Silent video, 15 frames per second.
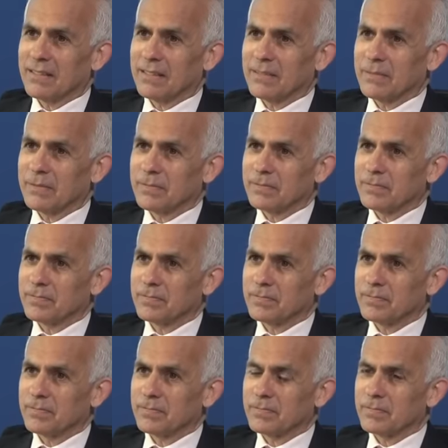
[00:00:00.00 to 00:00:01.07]

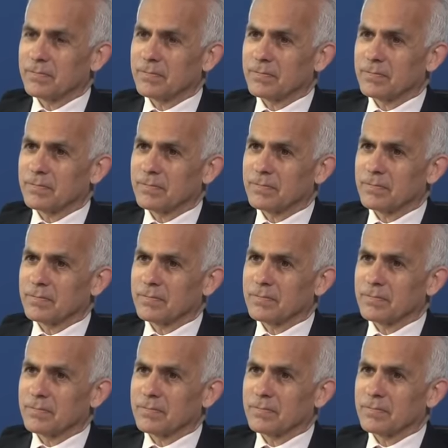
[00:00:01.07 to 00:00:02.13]

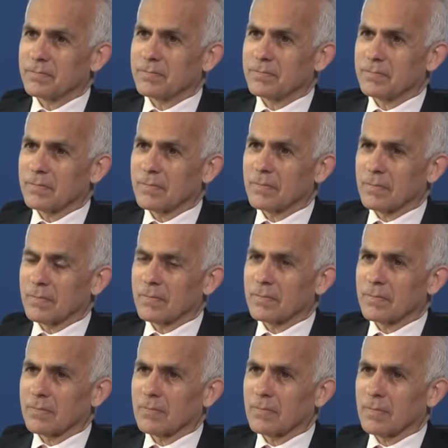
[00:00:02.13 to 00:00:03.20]

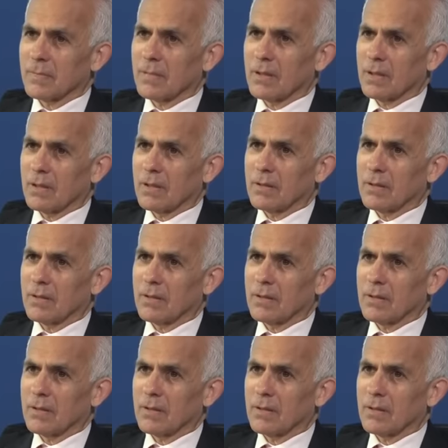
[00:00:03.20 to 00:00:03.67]
This person isn't speaking.